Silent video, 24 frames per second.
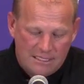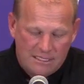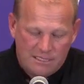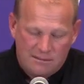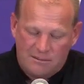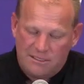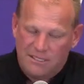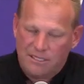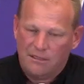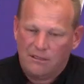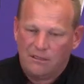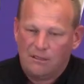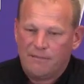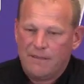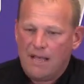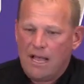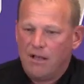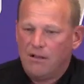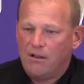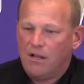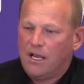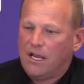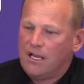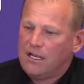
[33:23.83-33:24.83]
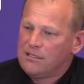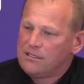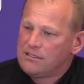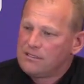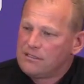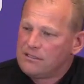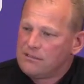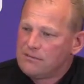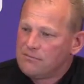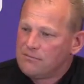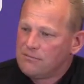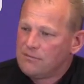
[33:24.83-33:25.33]
it's still about
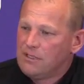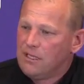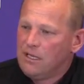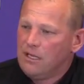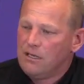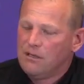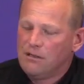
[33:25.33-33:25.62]
us.